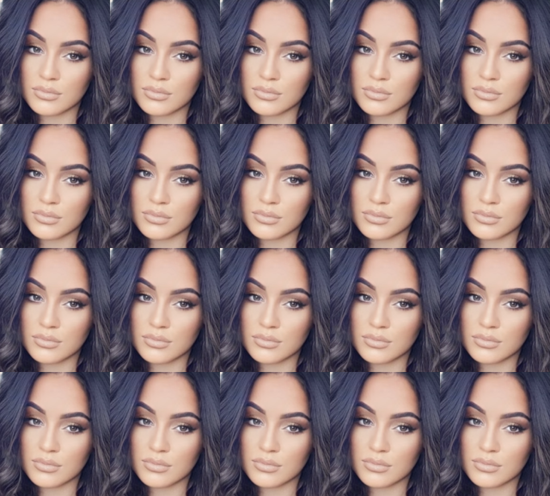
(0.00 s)

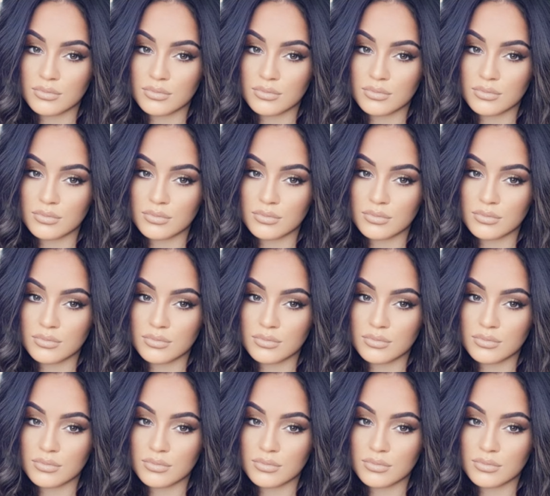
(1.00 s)

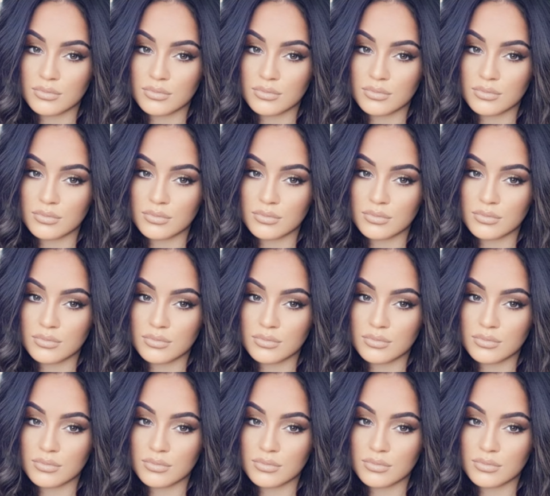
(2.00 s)

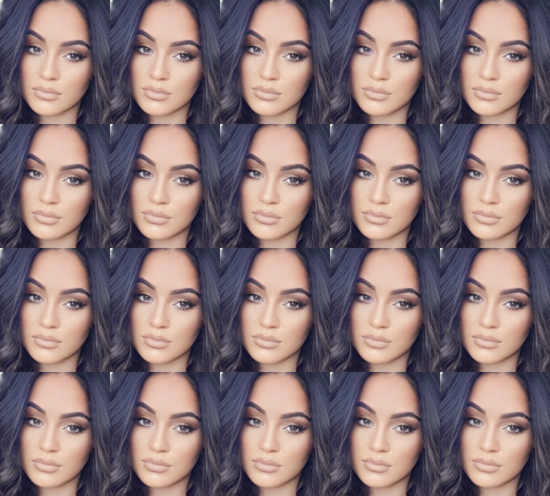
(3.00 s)

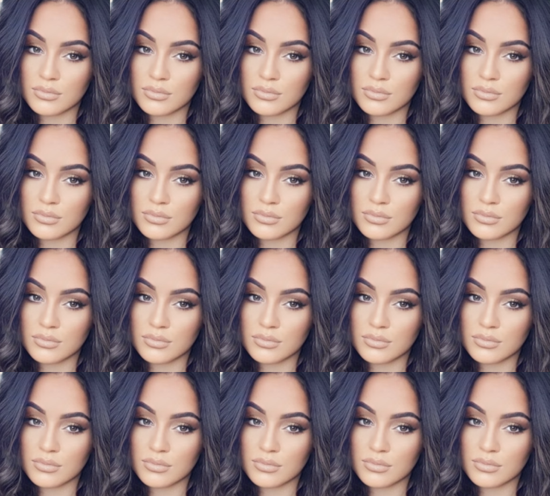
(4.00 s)

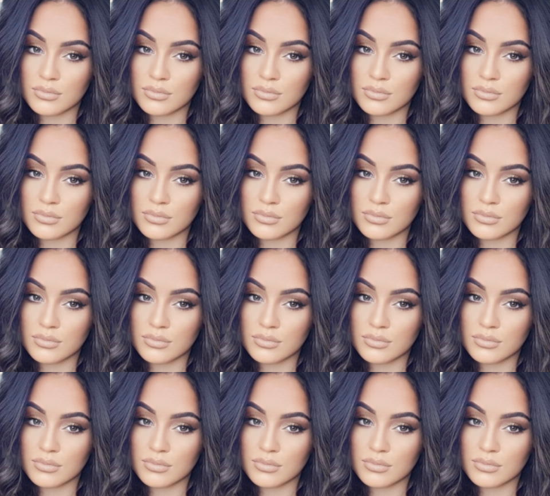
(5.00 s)

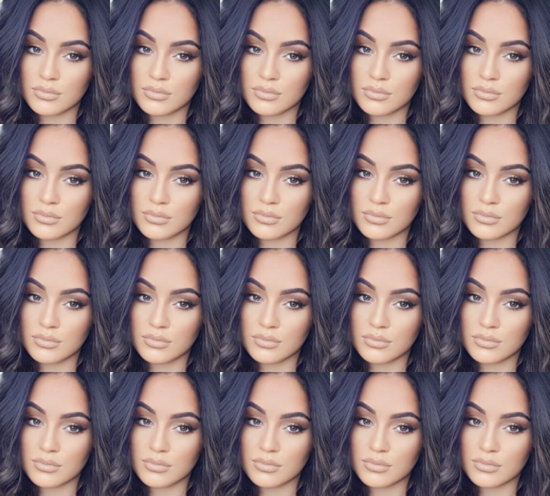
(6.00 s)

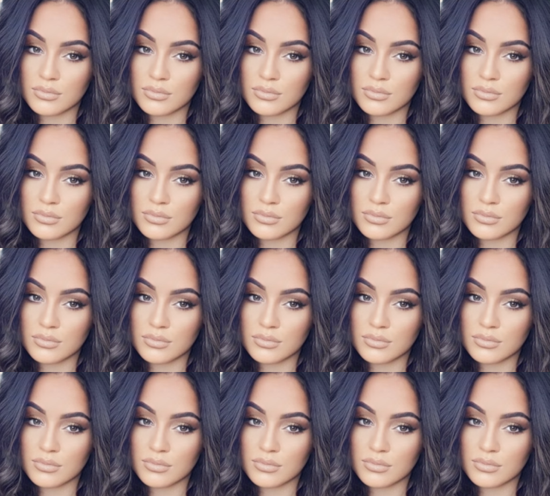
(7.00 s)
The face doesn't move, so there is nothing to read.